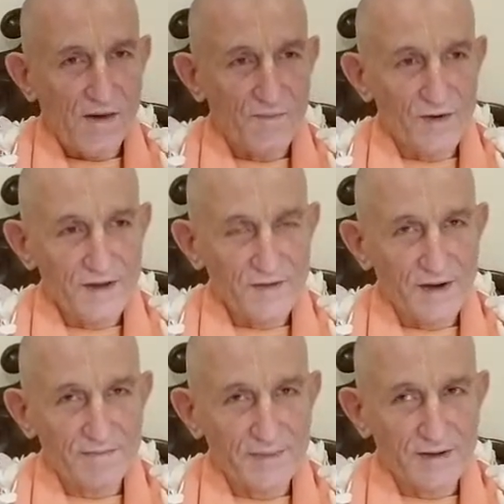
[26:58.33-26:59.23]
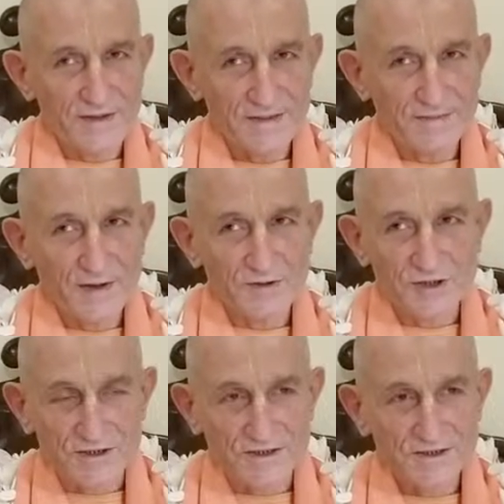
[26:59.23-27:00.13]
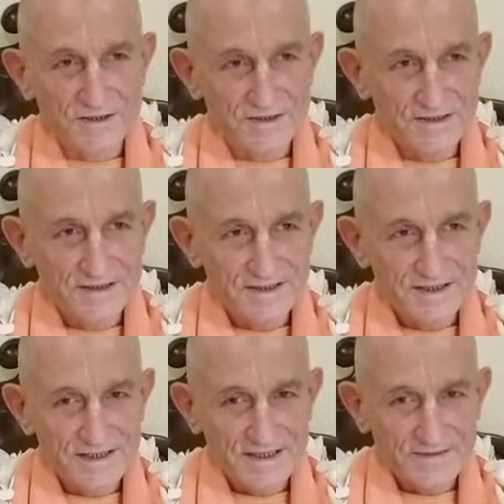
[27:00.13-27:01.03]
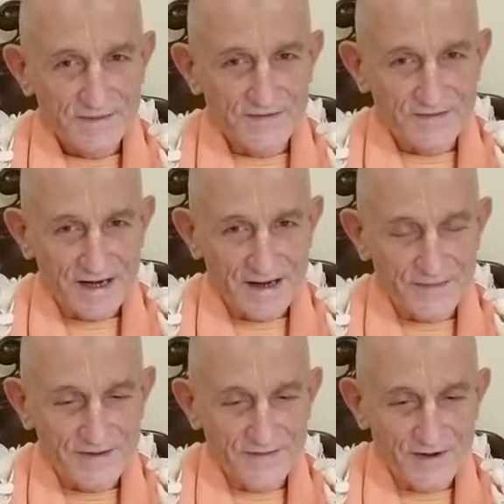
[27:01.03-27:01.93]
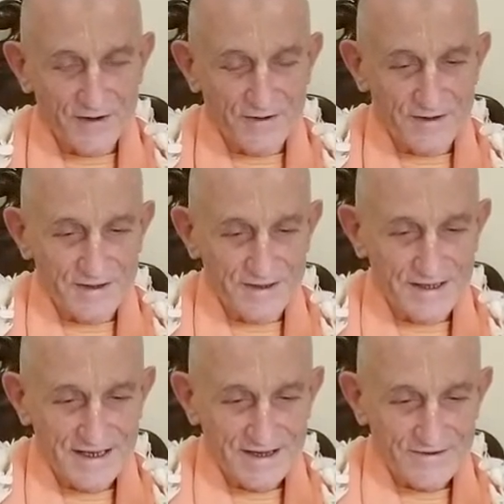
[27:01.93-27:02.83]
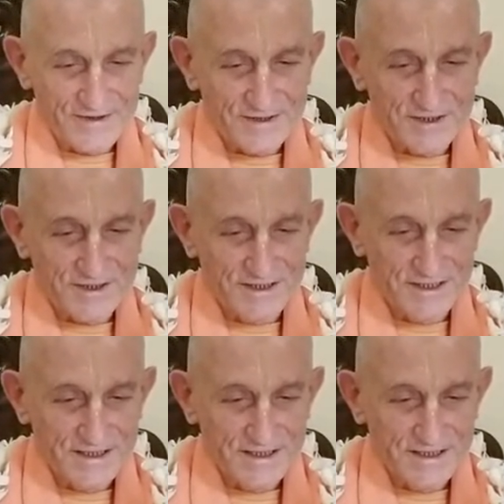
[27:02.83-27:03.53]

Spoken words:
More than one boat. Boats were full up with gold and riches.